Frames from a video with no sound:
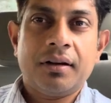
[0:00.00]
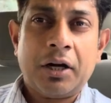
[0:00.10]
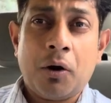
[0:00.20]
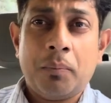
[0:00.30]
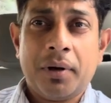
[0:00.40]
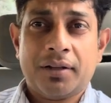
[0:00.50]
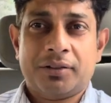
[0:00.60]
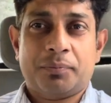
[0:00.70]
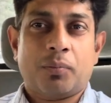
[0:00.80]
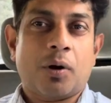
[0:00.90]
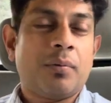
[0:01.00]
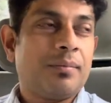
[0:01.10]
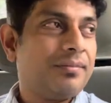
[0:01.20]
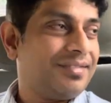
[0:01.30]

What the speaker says: complex problem?